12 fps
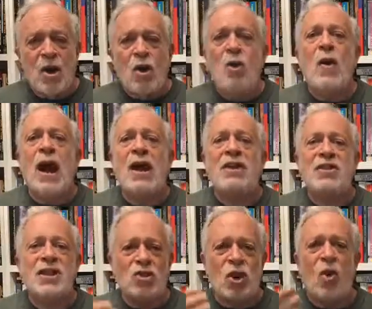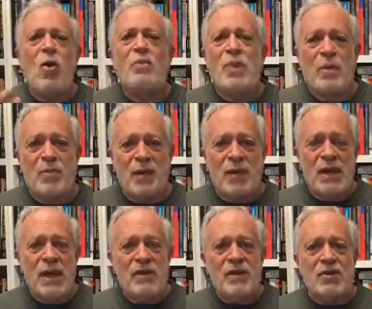who has told people
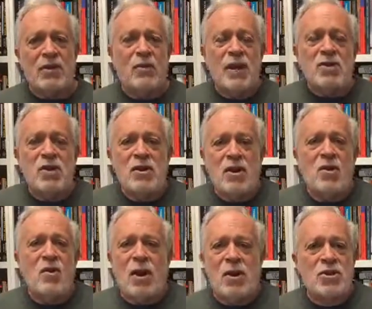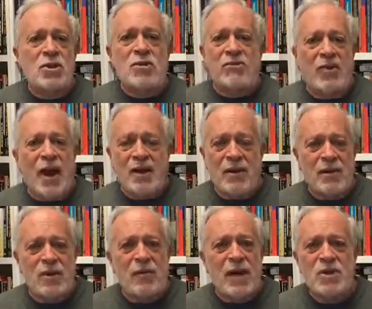that the reason you are so frightened,
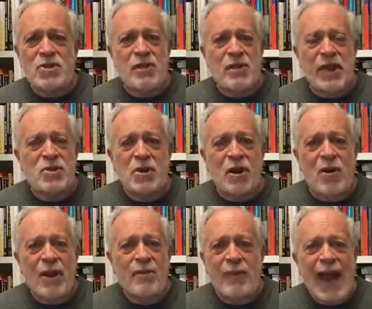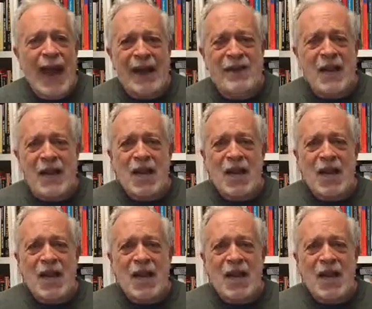the reason things are going bad,